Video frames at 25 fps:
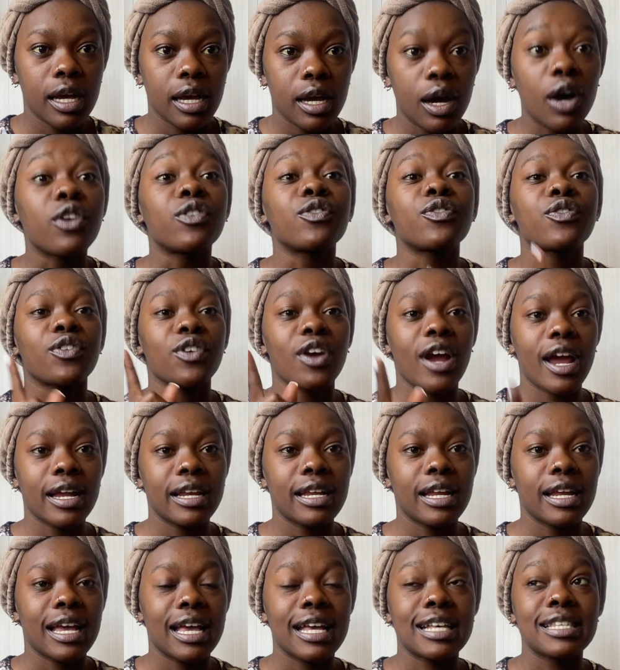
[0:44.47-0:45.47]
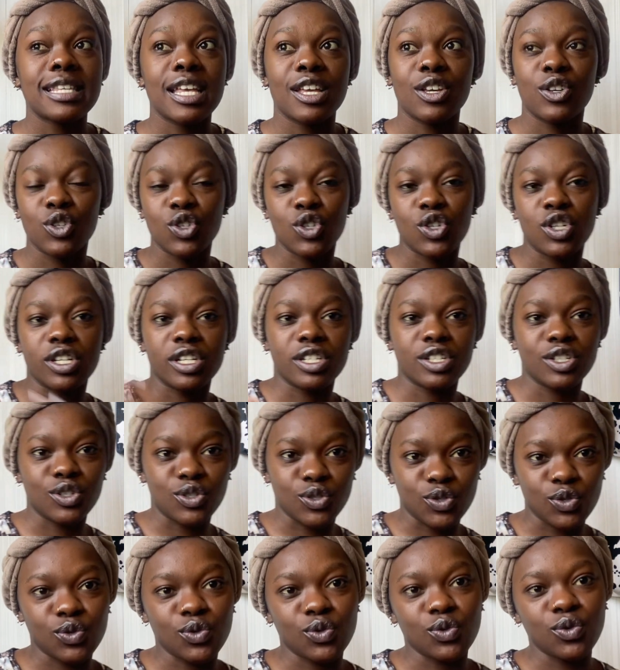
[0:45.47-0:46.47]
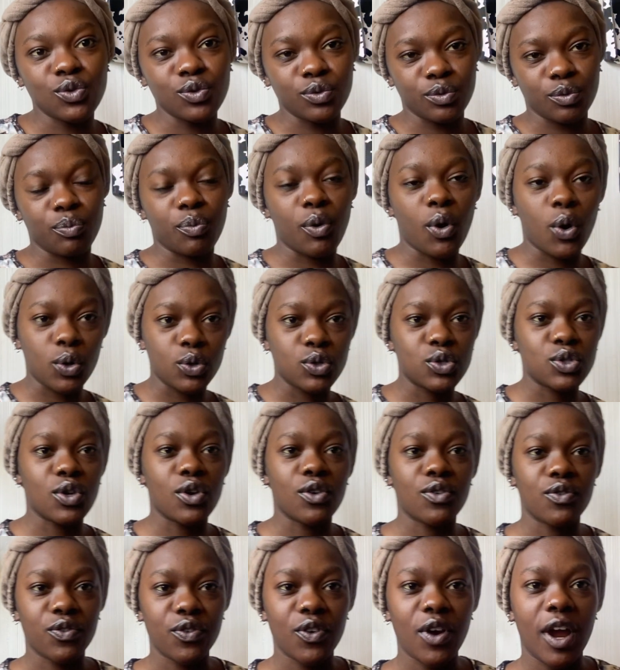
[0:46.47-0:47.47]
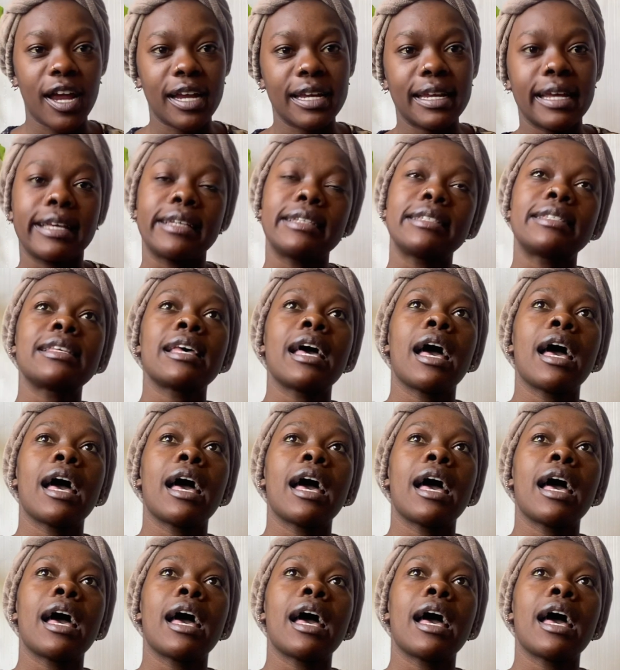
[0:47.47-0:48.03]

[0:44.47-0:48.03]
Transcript: on Friday, as I usually do post on Fridays.